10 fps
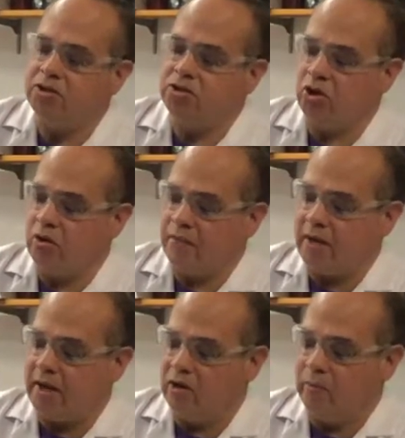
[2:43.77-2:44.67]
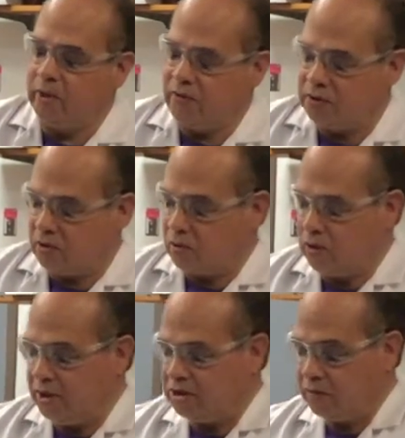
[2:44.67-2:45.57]
So I've got a little bit of the
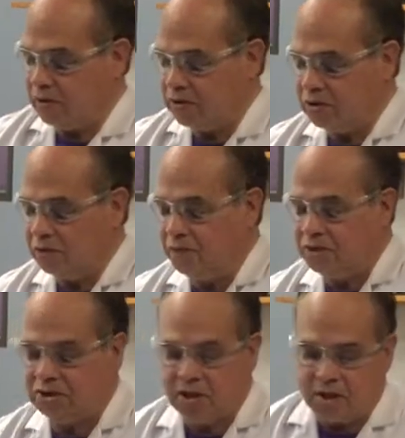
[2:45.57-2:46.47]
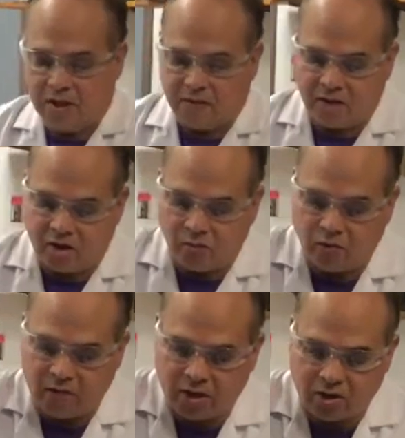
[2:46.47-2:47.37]
organism on the surface. Then come
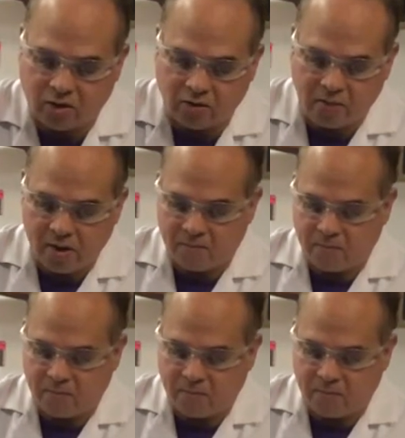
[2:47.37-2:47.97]
over here